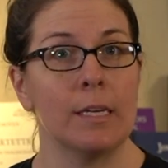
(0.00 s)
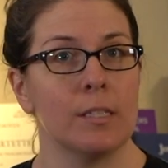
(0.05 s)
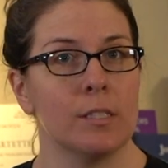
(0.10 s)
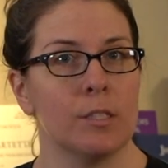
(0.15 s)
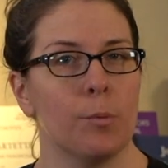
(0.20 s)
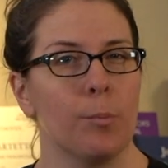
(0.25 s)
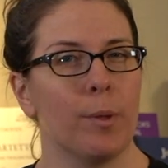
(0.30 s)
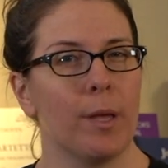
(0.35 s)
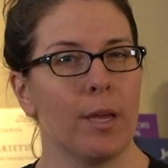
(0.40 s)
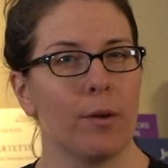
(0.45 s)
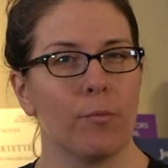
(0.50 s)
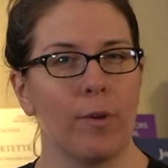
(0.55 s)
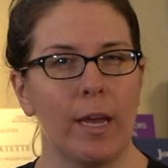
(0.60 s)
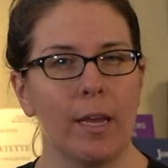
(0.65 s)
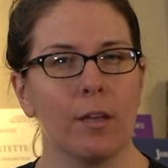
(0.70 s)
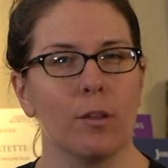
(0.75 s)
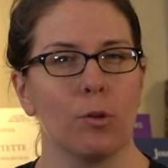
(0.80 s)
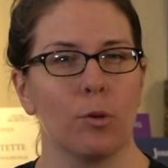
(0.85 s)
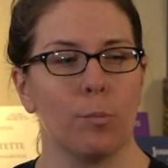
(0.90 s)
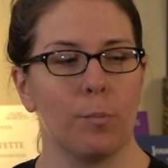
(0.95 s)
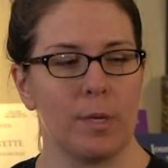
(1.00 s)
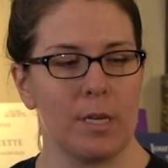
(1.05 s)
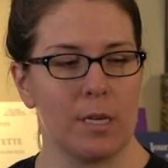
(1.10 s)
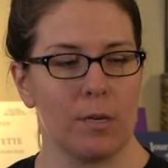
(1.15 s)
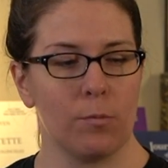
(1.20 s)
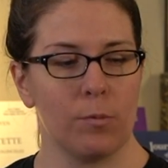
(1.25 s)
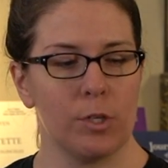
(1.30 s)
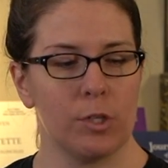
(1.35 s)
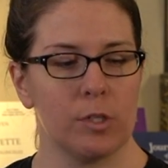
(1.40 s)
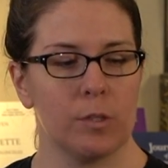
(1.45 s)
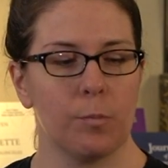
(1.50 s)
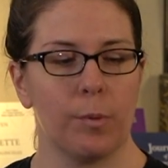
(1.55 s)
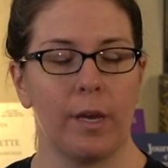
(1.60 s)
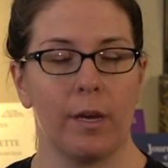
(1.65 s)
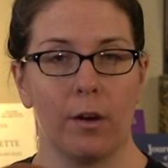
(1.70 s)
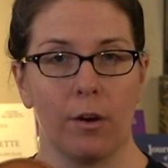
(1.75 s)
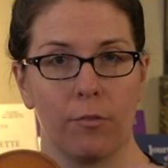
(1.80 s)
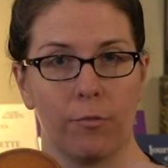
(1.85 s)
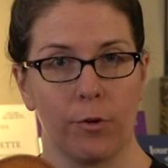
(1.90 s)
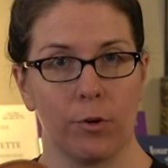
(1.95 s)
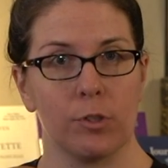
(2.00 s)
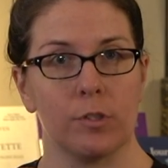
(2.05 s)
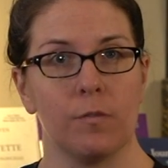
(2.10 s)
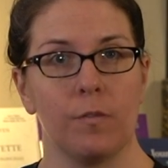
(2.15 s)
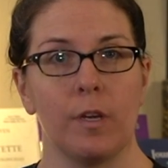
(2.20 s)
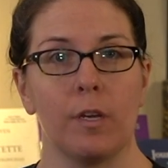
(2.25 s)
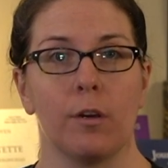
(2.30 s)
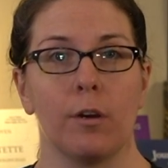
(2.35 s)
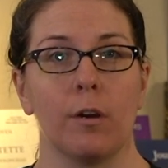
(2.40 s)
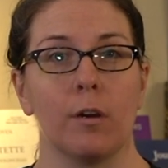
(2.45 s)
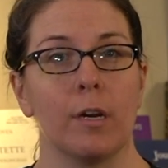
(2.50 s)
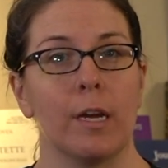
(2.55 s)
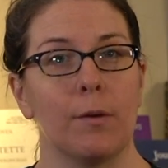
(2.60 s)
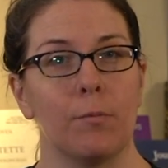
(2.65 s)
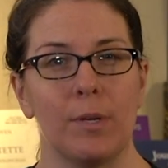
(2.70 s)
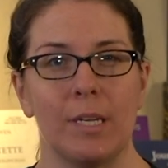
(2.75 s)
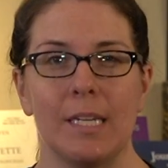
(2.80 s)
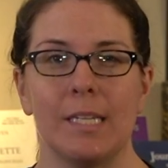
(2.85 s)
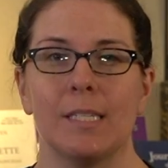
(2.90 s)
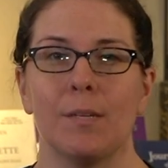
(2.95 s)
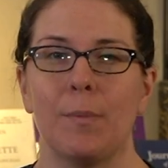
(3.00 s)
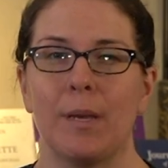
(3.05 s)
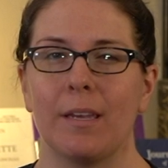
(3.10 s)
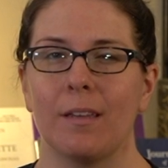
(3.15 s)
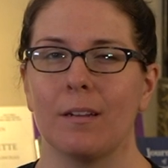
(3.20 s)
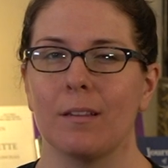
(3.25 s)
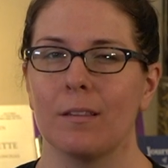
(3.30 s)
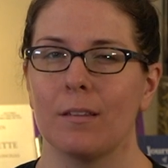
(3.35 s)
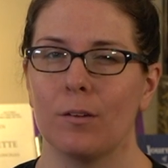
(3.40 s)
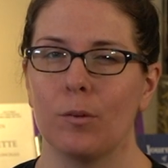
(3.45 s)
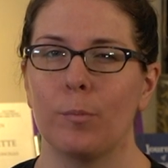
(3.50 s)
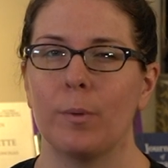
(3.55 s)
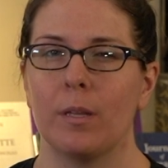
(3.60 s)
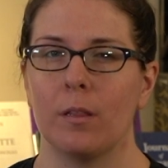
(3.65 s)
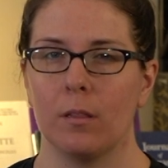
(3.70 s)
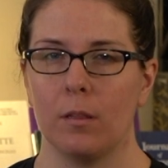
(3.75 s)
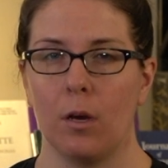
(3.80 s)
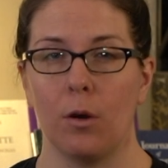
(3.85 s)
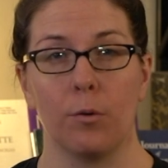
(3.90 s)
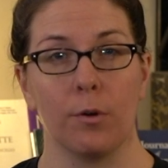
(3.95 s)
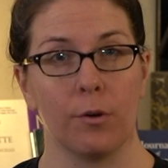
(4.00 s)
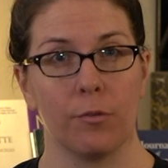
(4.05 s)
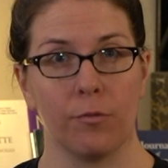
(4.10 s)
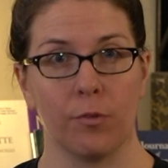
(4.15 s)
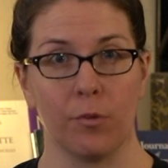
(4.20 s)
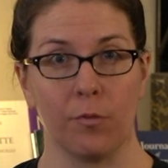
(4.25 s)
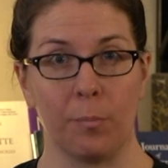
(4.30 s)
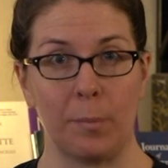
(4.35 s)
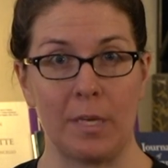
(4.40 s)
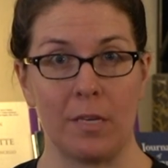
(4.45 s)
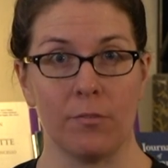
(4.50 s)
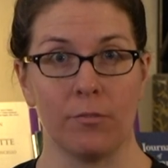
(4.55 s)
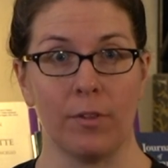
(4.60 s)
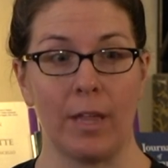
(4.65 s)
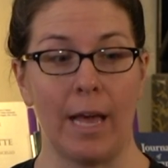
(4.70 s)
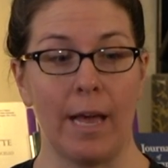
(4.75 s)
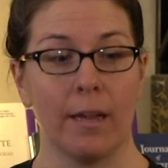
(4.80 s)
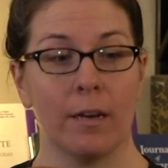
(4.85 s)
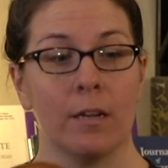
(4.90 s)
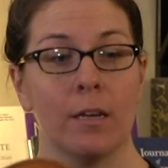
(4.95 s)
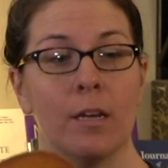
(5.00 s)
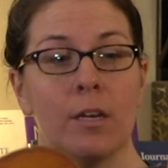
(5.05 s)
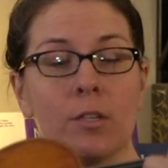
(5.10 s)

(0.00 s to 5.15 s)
To play regular B, we just play our first finger, and we need to make it a little bit lower for B flat.